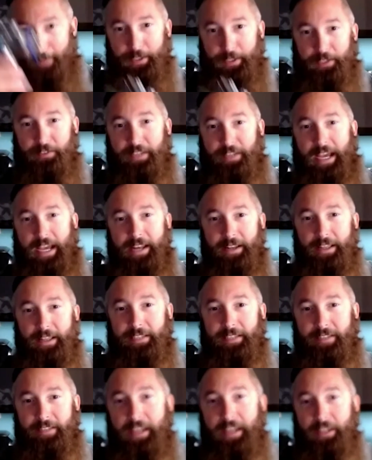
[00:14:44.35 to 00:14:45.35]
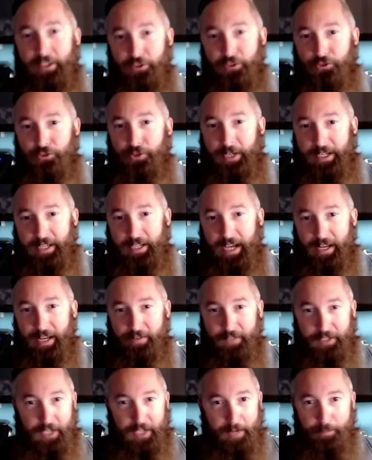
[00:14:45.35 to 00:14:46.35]
and it's kind of like taking a drink out of
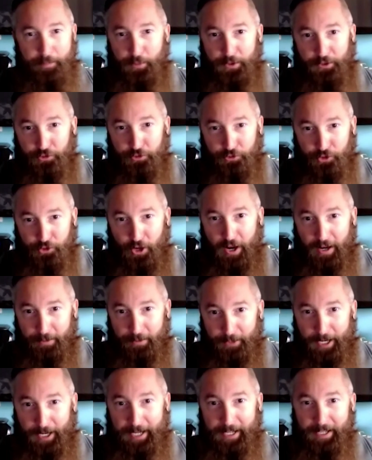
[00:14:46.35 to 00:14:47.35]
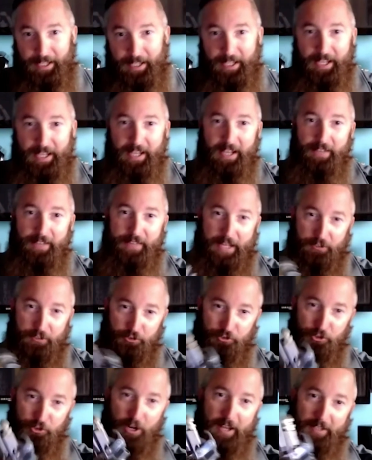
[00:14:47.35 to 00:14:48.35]
a cup with a straw, right? That
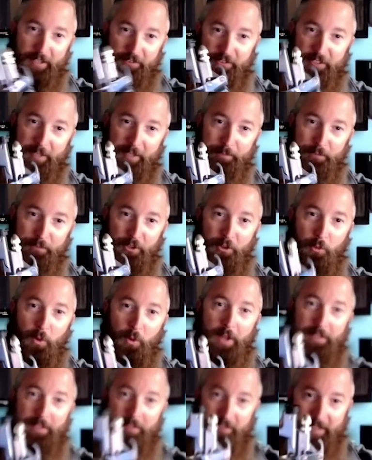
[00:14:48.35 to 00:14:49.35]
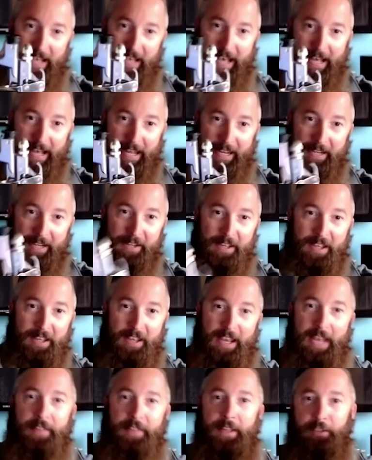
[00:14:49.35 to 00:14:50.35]
straw is tipped to the one side,
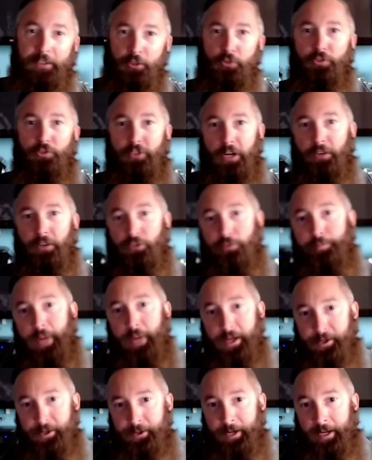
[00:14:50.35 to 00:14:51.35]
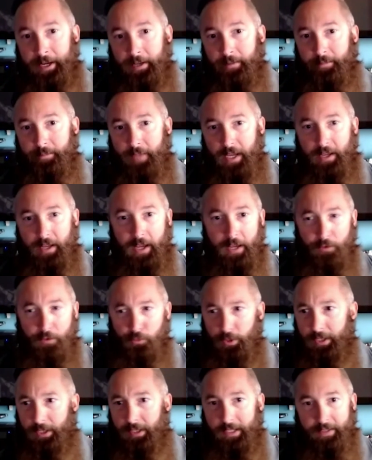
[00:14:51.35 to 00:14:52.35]
and then you start sputtering. And
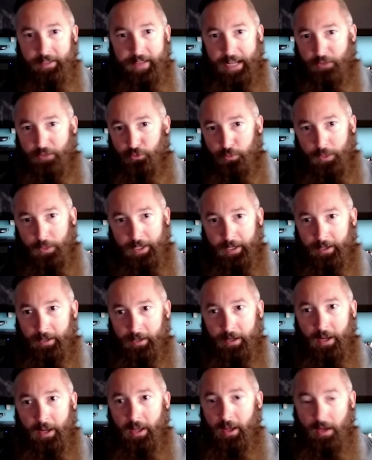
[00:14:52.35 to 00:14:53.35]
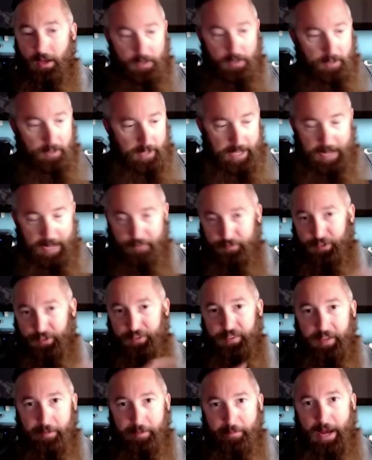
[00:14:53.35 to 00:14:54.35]
really, that's where
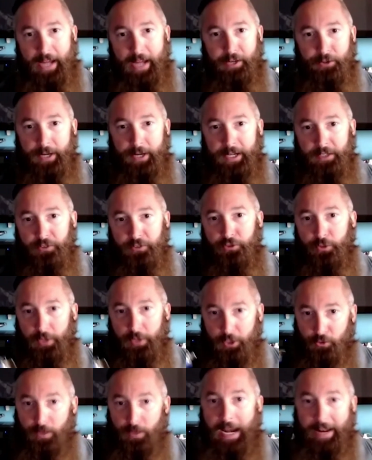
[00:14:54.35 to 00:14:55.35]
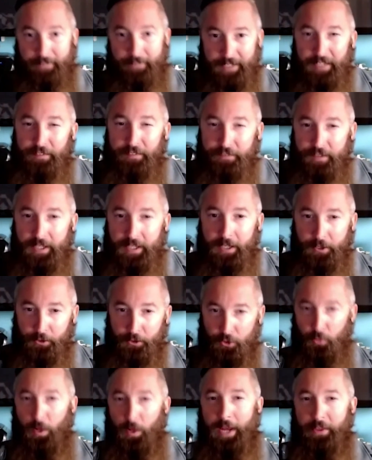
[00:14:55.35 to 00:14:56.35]
everything migrated to a gravity feed, or
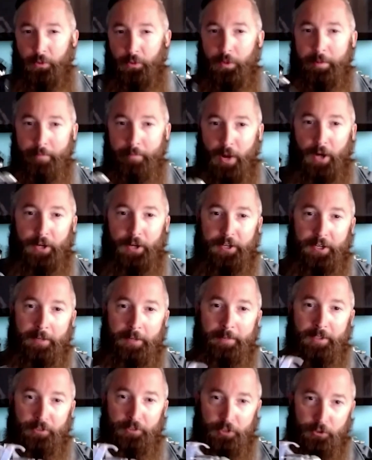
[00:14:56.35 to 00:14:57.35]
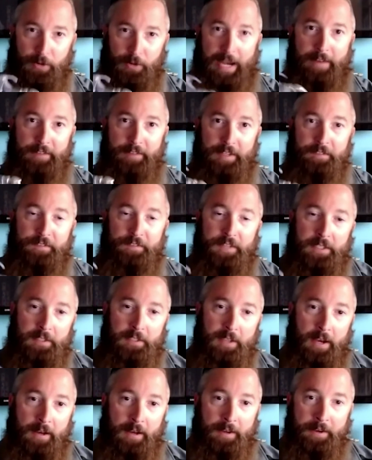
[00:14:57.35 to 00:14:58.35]
the way that we market them as a gravity feed
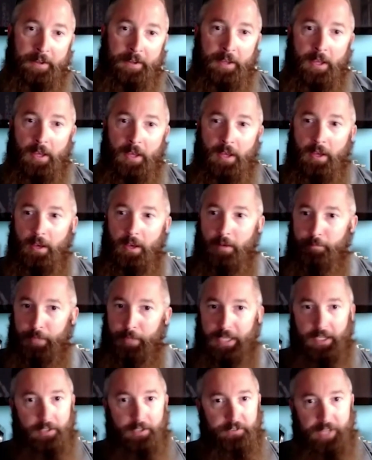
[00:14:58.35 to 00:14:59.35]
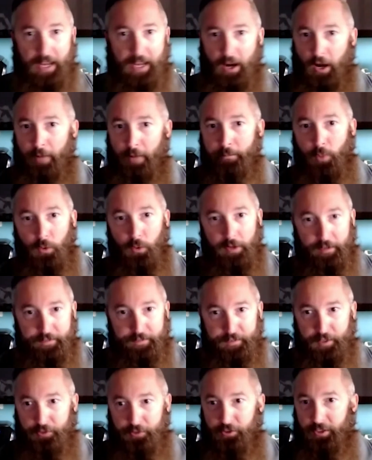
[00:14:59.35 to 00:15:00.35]
gun. because they are more
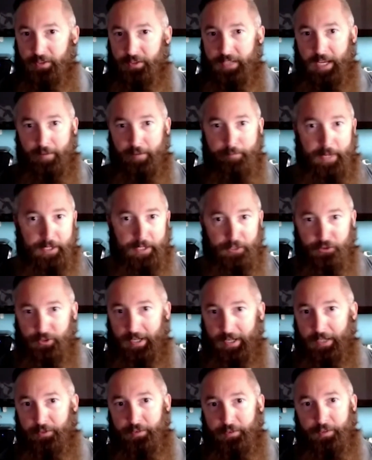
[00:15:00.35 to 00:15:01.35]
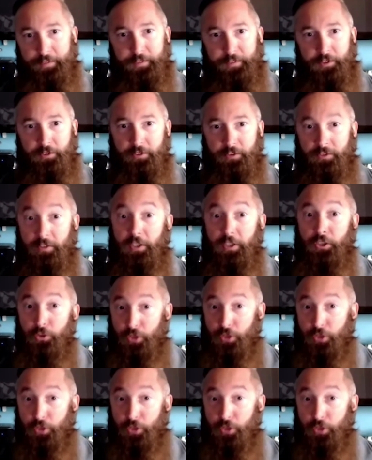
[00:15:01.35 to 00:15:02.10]
efficient. They have better transfer efficiency. You